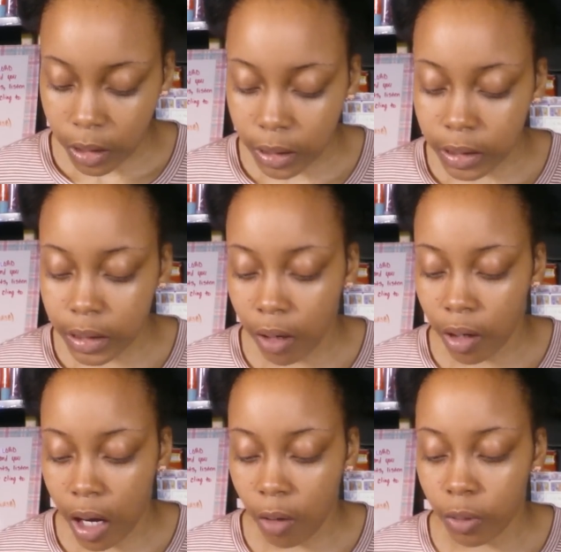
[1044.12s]
This is how
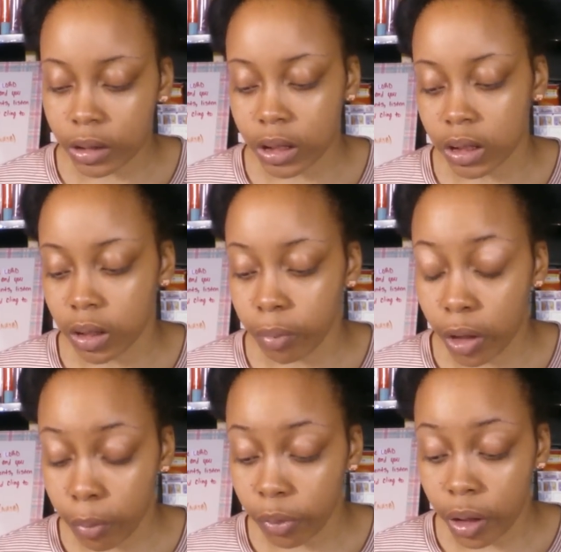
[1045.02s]
God wants us to
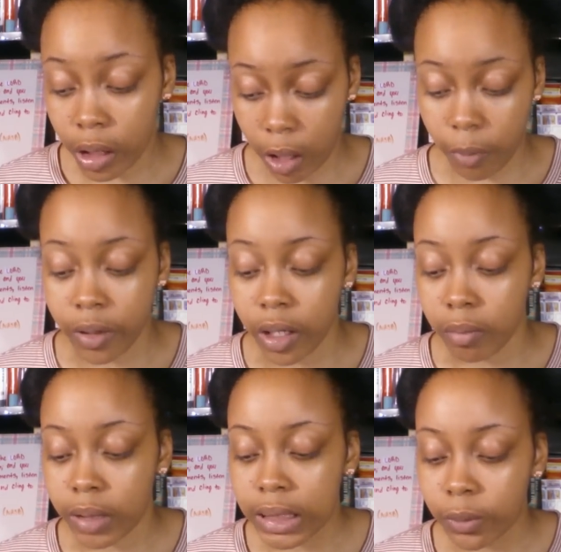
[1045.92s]
communicate with
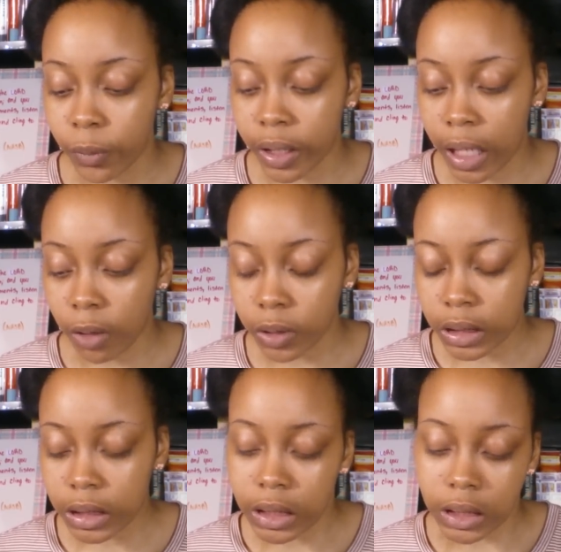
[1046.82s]
Him, without
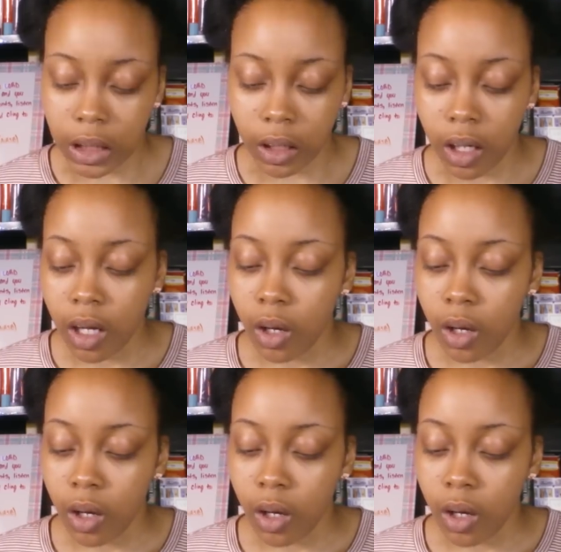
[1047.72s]
ceasing,